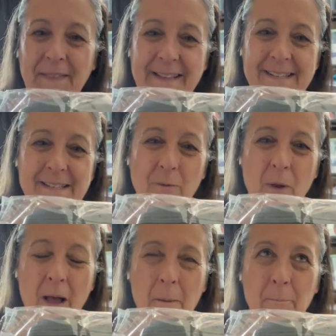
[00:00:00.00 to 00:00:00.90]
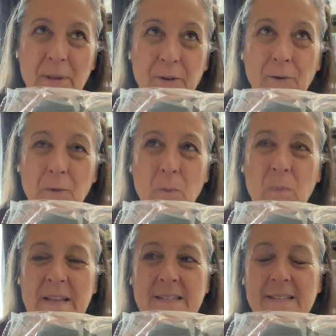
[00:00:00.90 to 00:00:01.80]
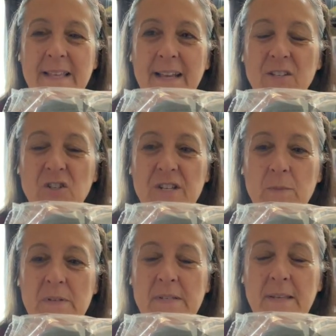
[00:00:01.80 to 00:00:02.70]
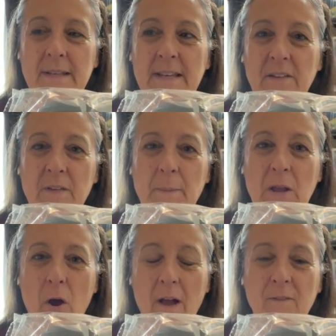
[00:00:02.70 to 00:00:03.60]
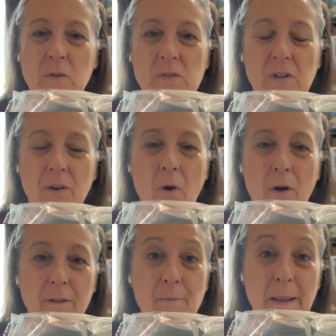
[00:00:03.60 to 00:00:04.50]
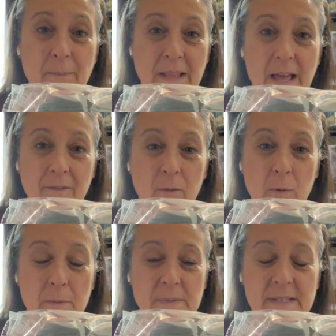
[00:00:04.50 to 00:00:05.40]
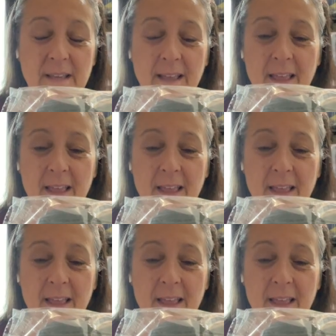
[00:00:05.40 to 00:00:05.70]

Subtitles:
this bidder is that she was giving me offers on all of my platforms.